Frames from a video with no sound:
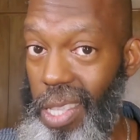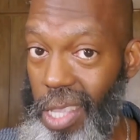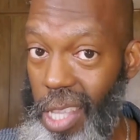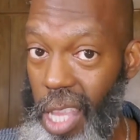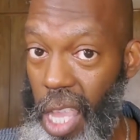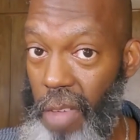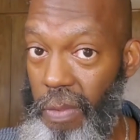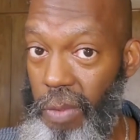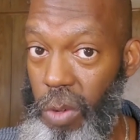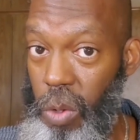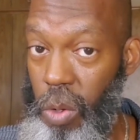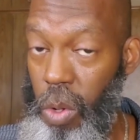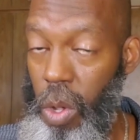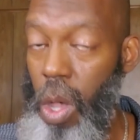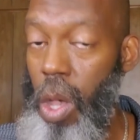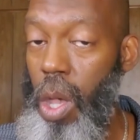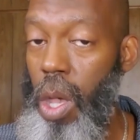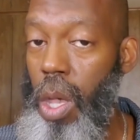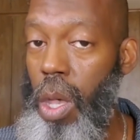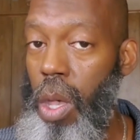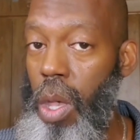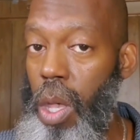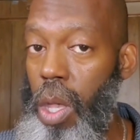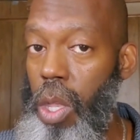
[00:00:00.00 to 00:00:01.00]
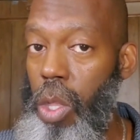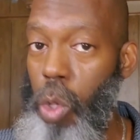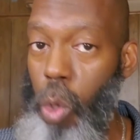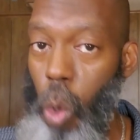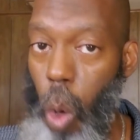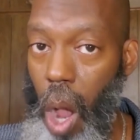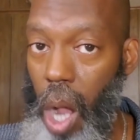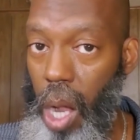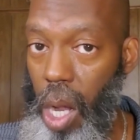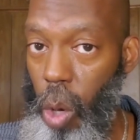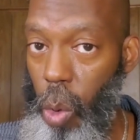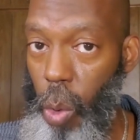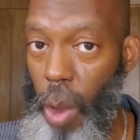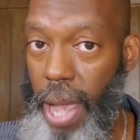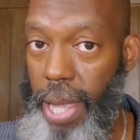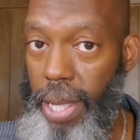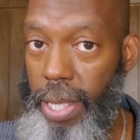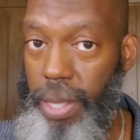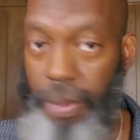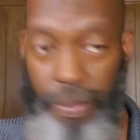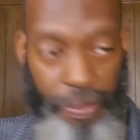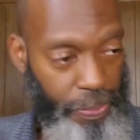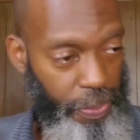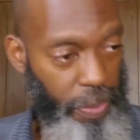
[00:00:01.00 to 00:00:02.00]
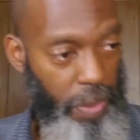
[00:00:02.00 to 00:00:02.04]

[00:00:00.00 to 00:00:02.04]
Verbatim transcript: the devil, you are correct.